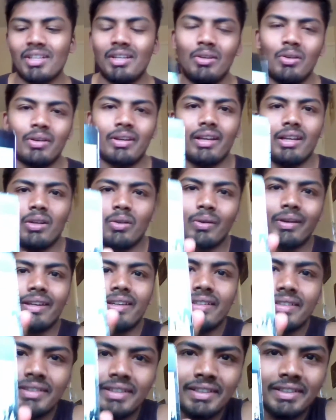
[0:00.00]
Look at
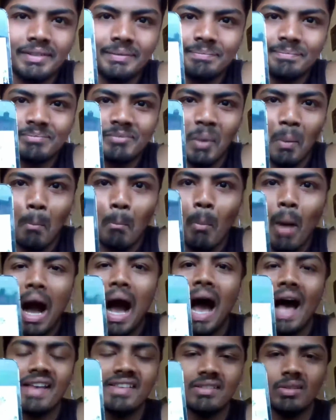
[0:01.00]
the
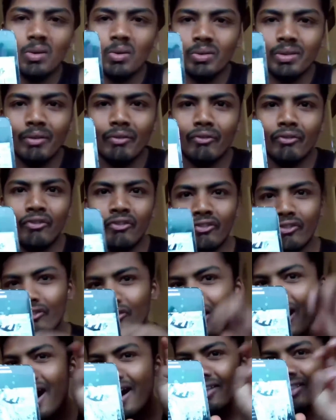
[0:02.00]
boss or the
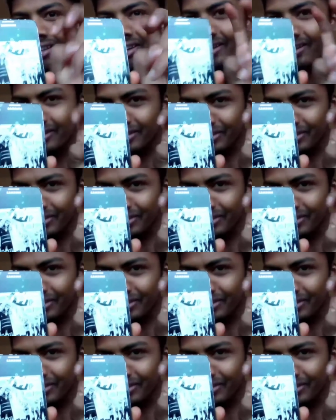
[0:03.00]
father,